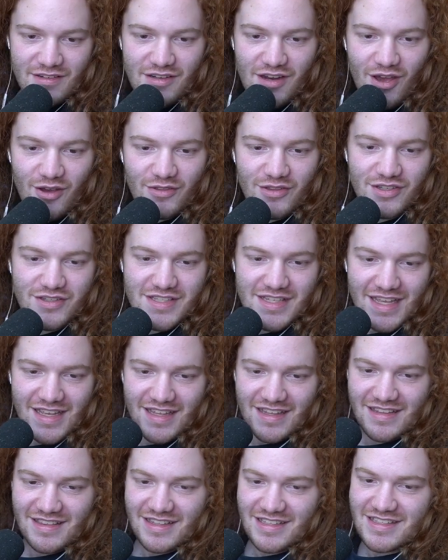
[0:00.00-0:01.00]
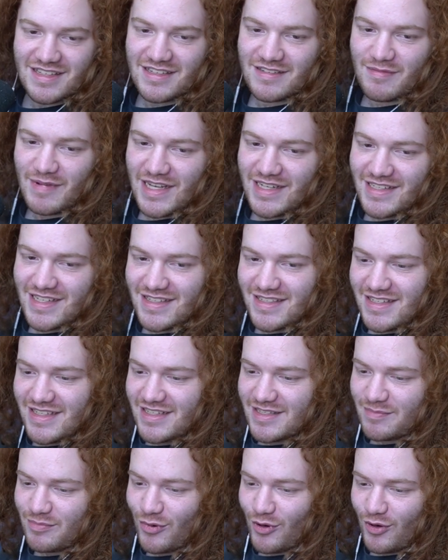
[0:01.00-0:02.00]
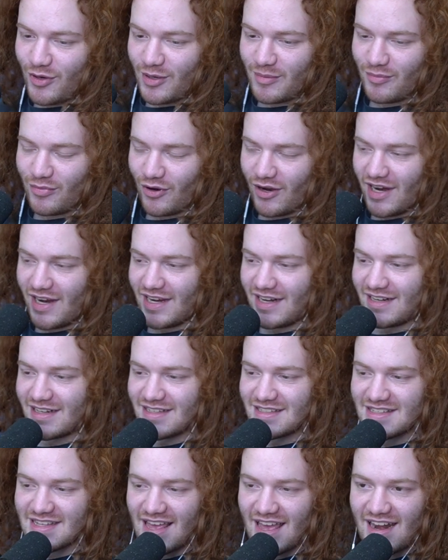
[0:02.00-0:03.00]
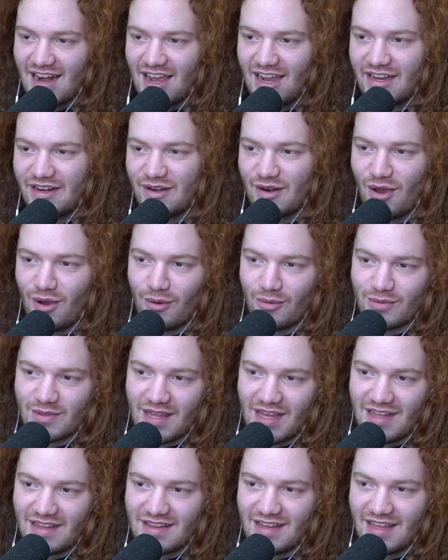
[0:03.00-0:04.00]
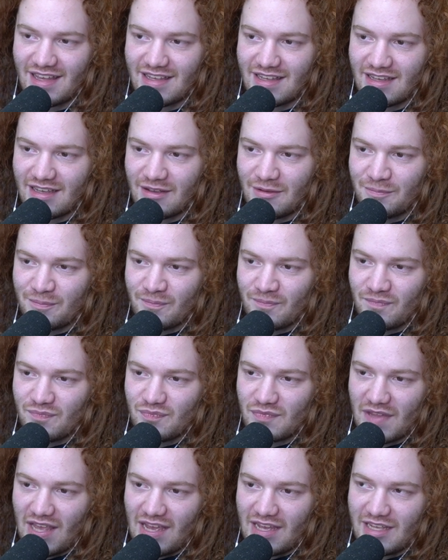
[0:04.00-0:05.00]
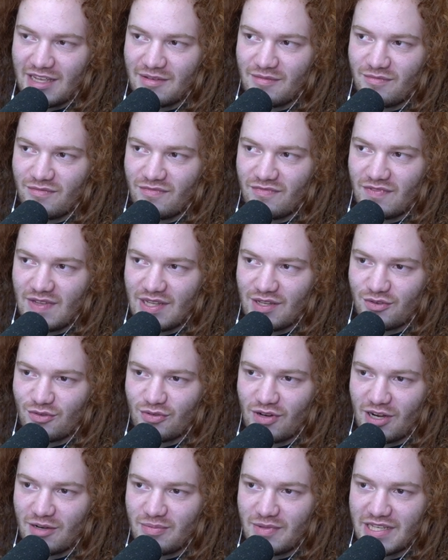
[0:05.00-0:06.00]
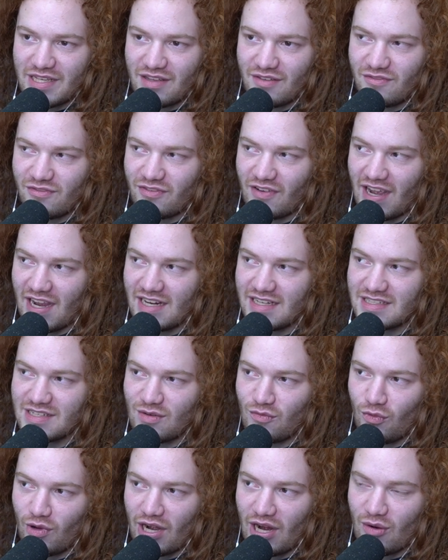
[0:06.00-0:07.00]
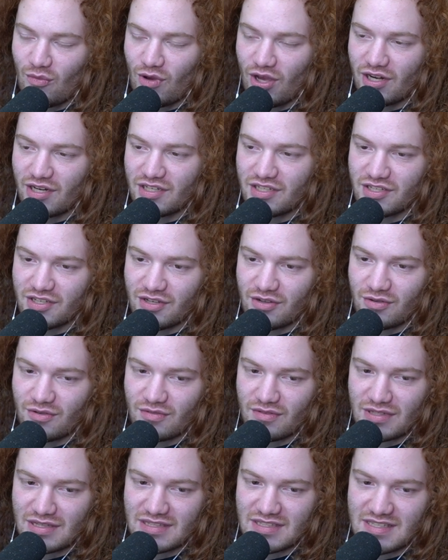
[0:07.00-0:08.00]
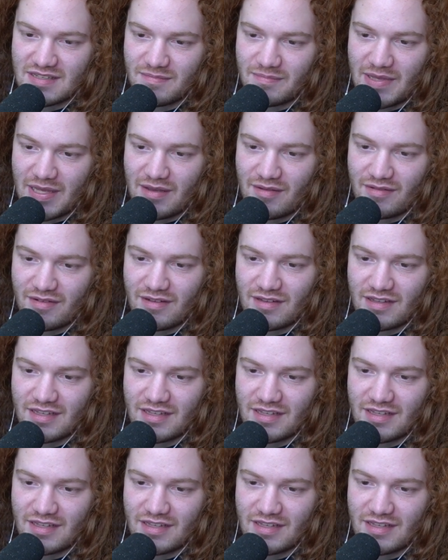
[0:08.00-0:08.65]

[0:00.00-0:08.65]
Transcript: No, there's like, this is my disease broken brain, is that I know that like I am incredibly confined in what I want to do to be able to,